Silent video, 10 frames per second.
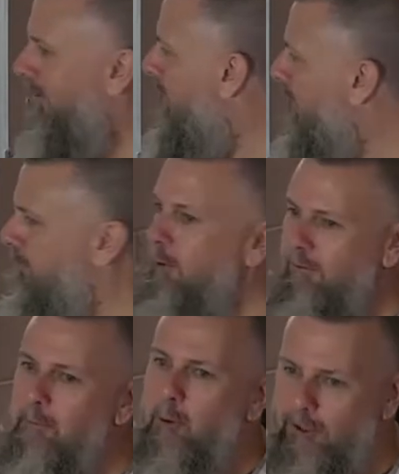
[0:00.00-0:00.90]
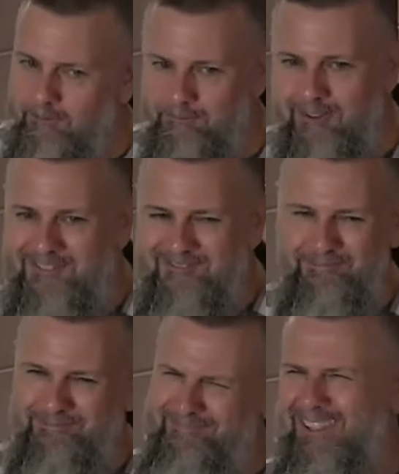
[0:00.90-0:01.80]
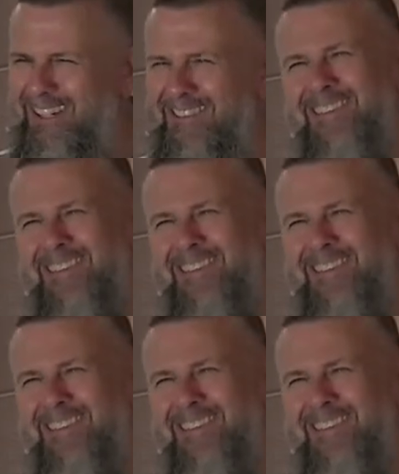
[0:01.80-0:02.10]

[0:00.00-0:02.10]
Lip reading: God's proven a point. Like,